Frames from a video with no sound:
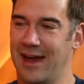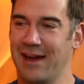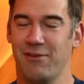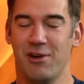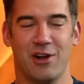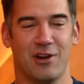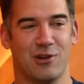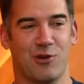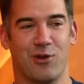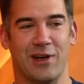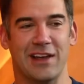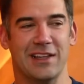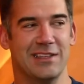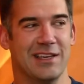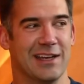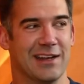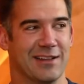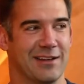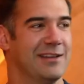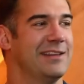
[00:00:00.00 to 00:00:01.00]
I haven't heard
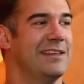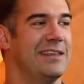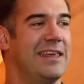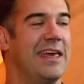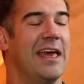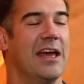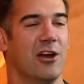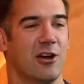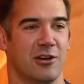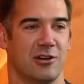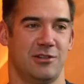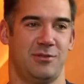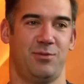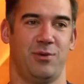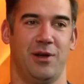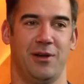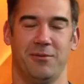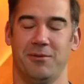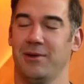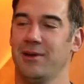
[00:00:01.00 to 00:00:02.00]
creatine in years,
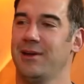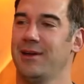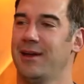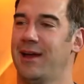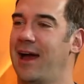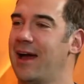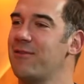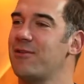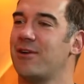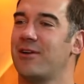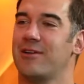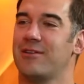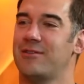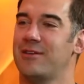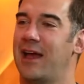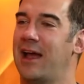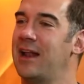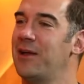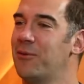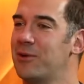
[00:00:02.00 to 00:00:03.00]
probably. Really? I haven't heard
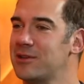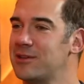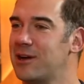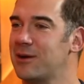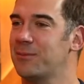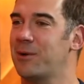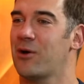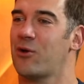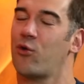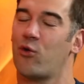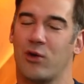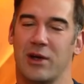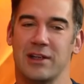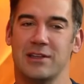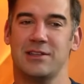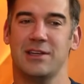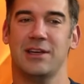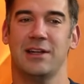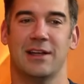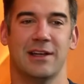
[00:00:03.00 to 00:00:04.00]
anyone talk about
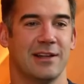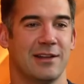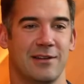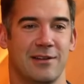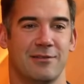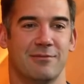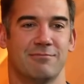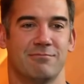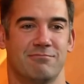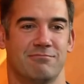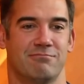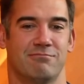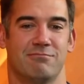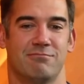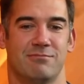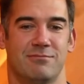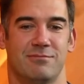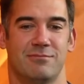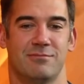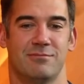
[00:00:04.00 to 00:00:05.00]
creatine in
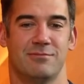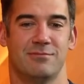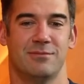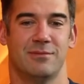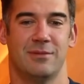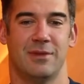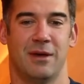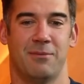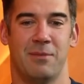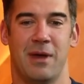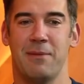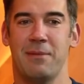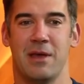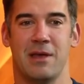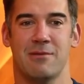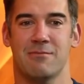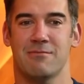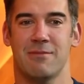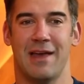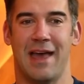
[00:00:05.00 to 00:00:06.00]
maybe